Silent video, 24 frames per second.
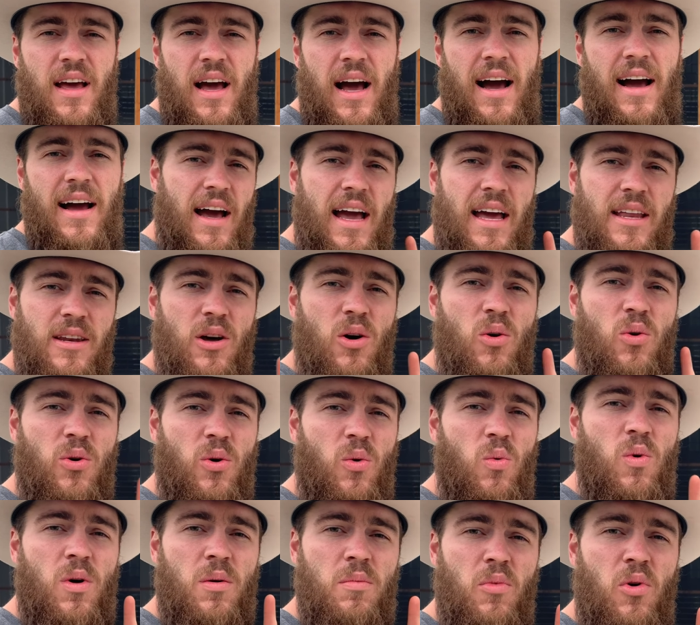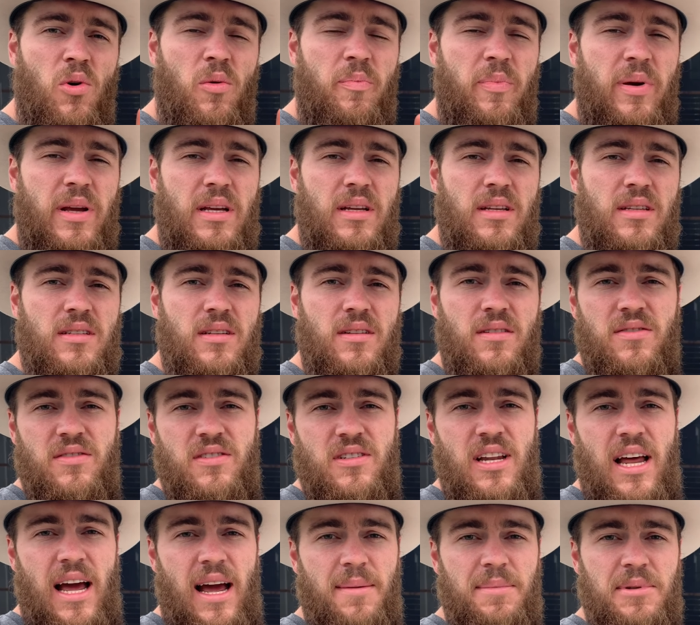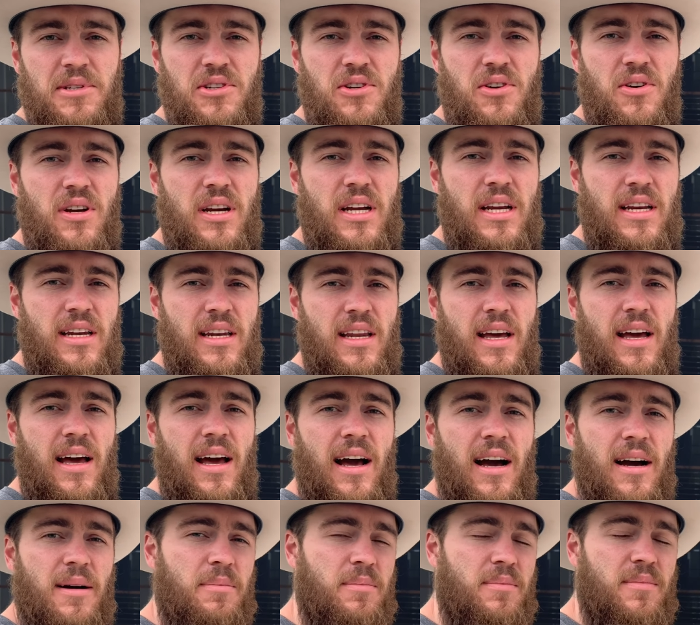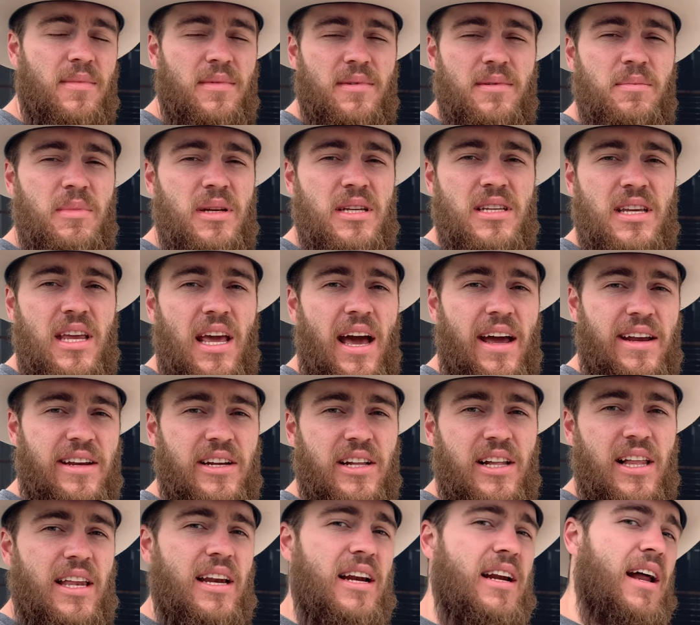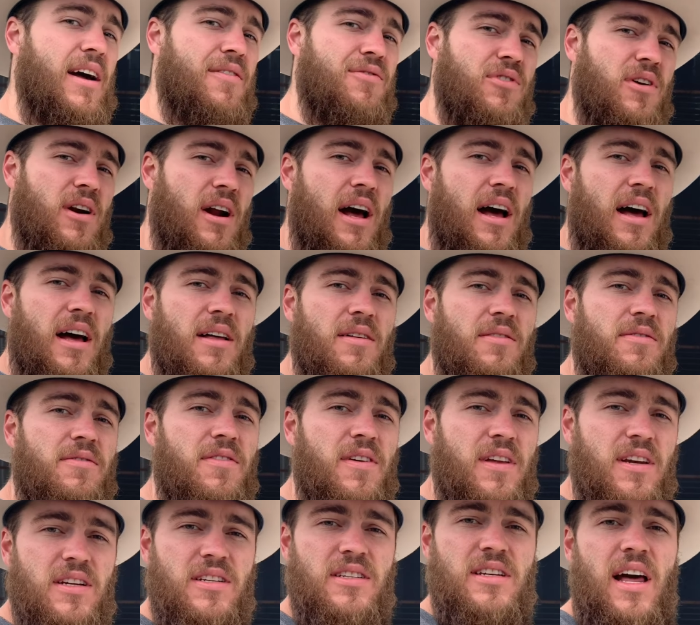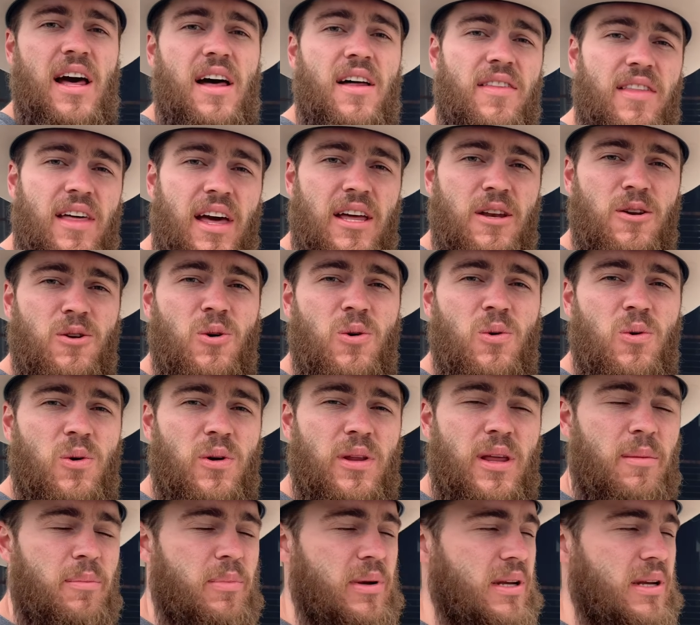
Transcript: I had to order one more piece of snap screen. I miscalculated after I finished out that door, that